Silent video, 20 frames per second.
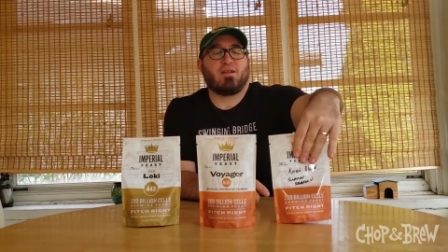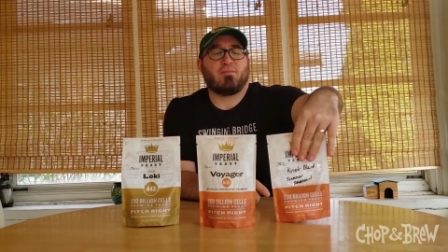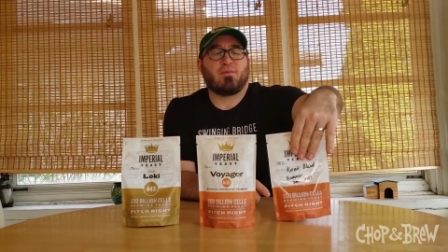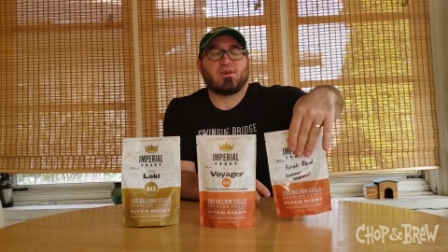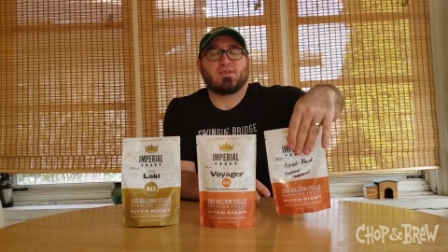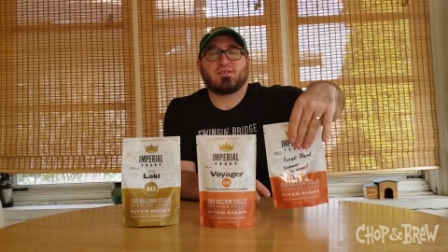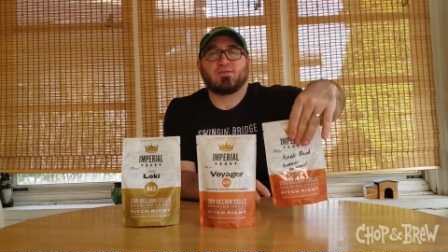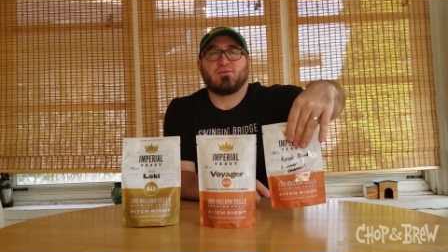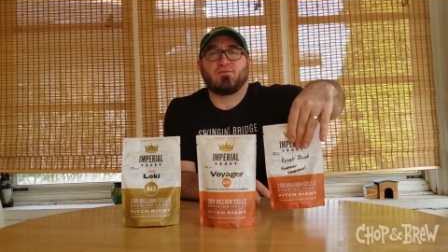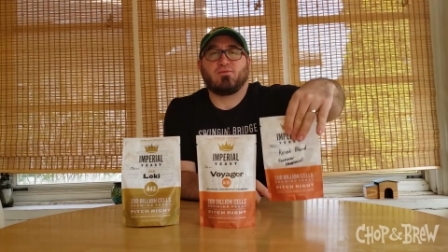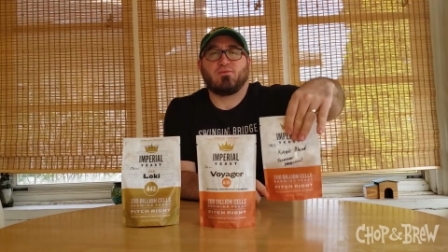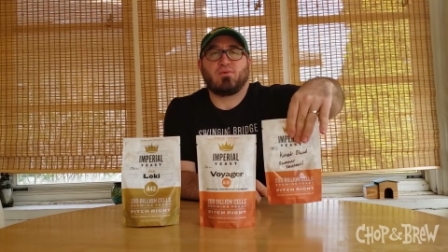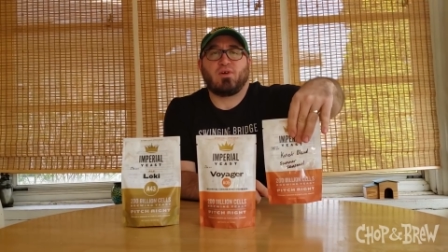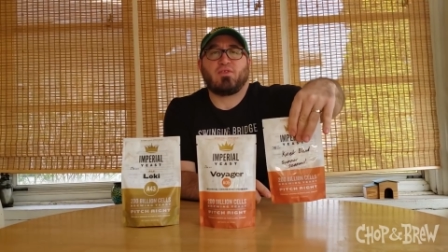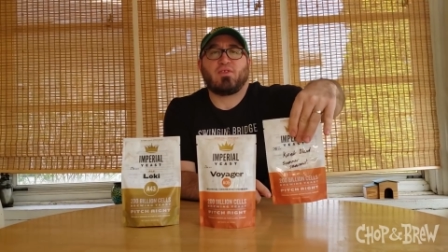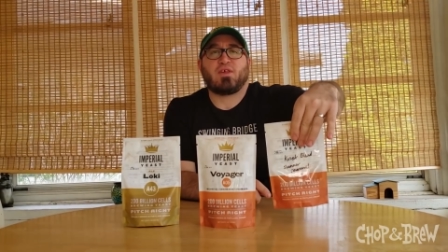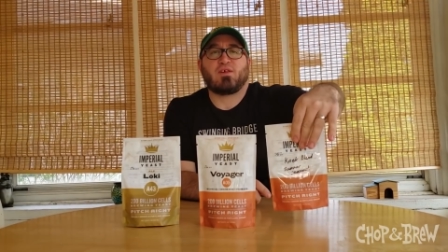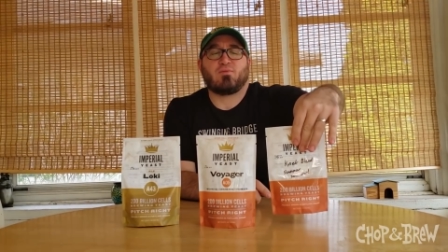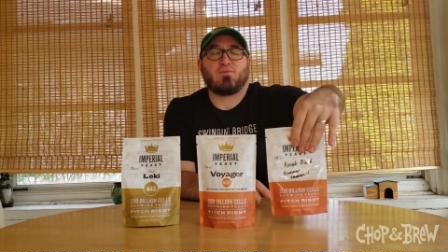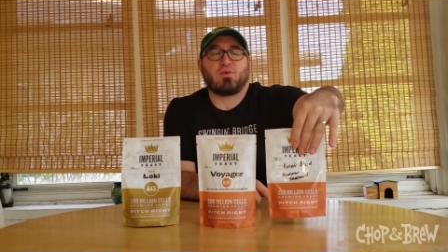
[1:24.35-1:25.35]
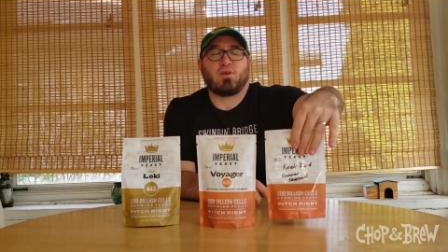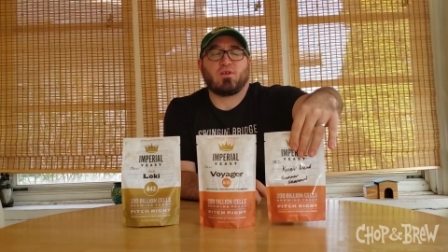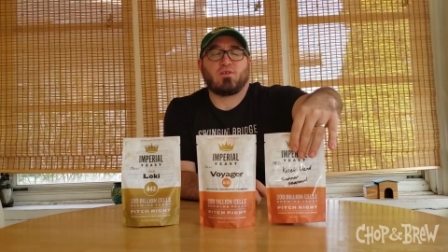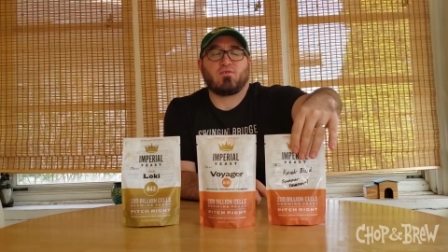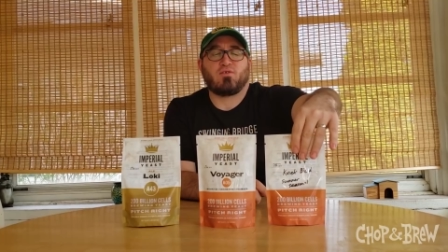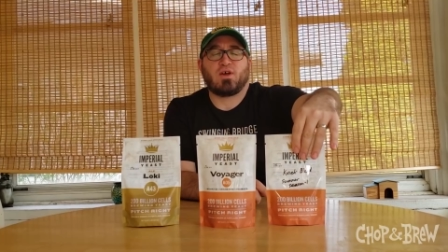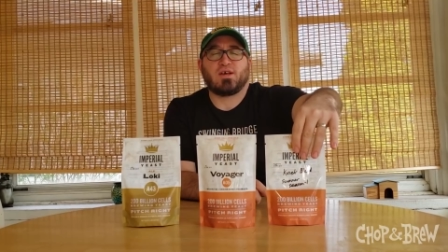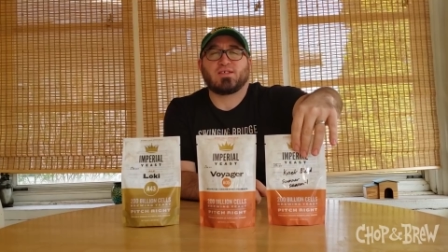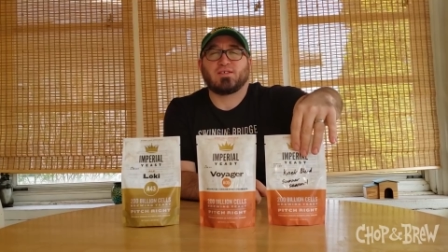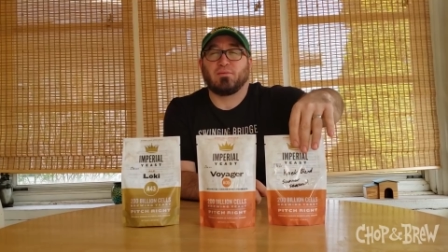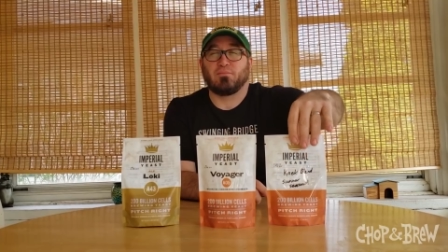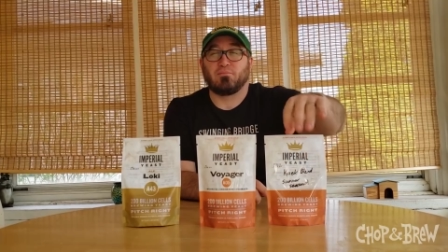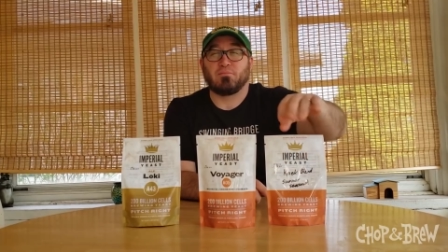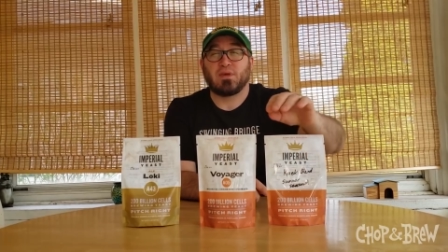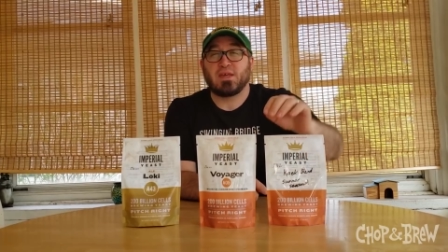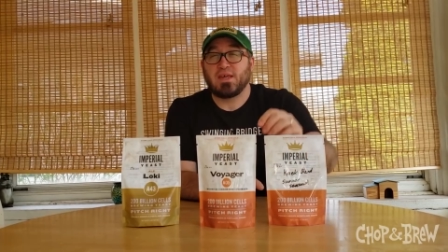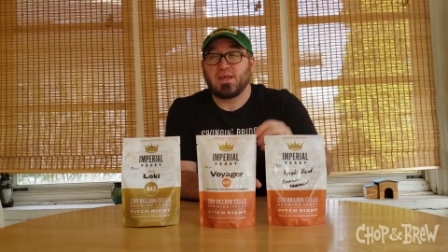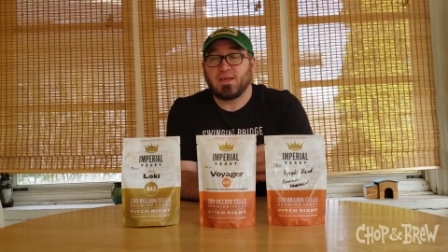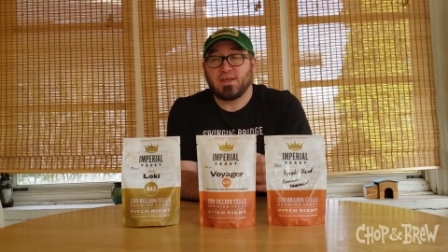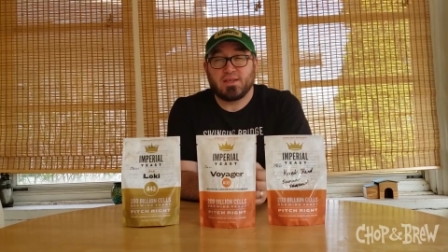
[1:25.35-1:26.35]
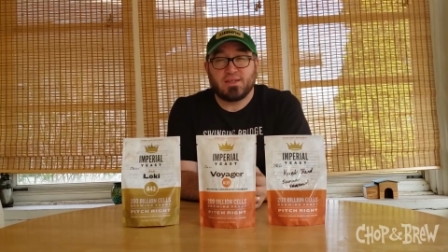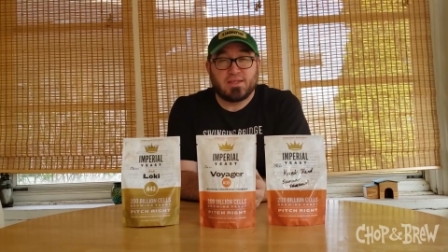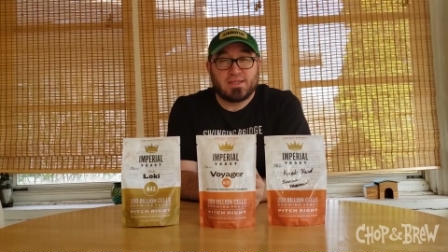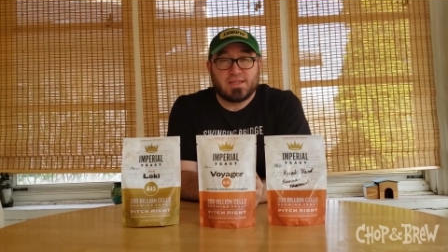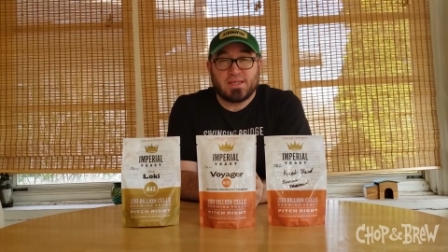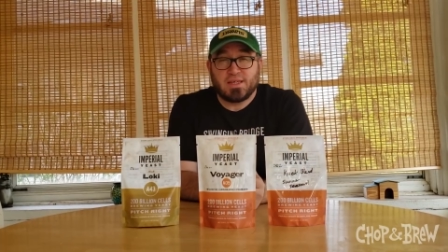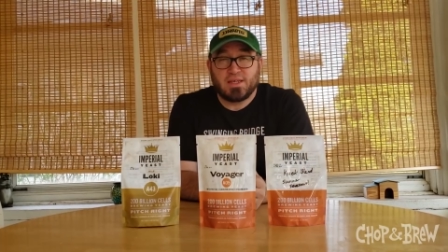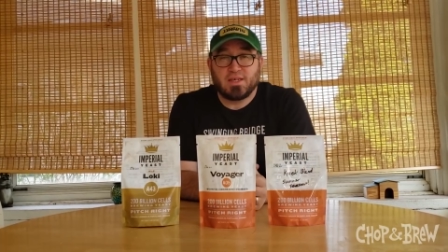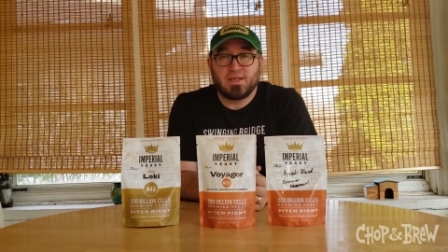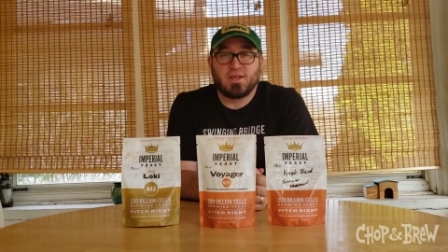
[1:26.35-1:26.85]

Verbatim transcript: I'm also, I think we're going to try some meads,